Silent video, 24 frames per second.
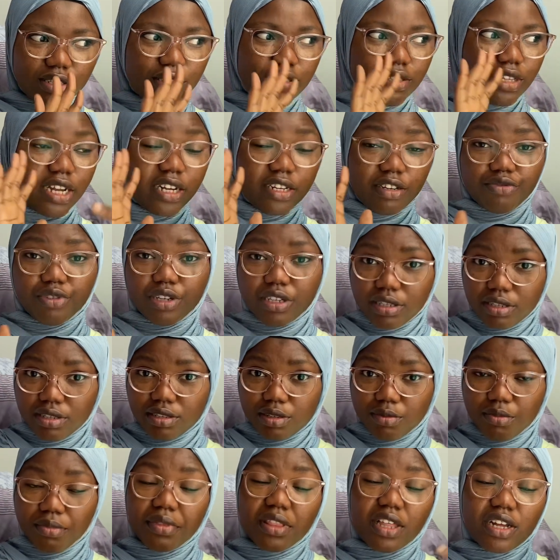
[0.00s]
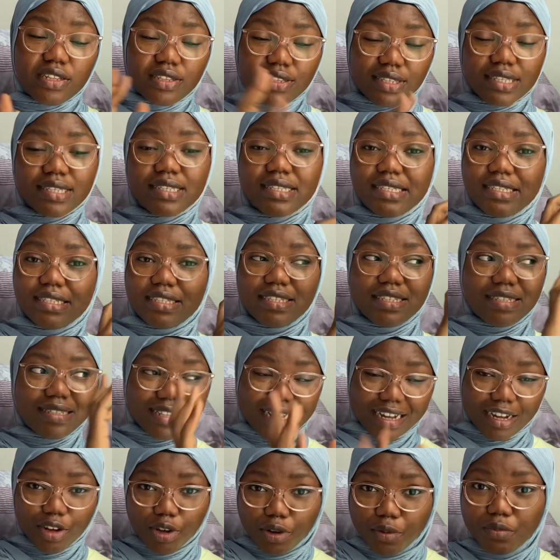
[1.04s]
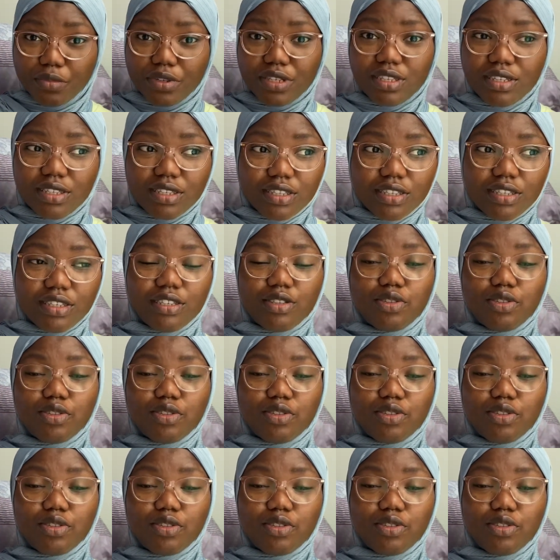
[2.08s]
and racism that is in that community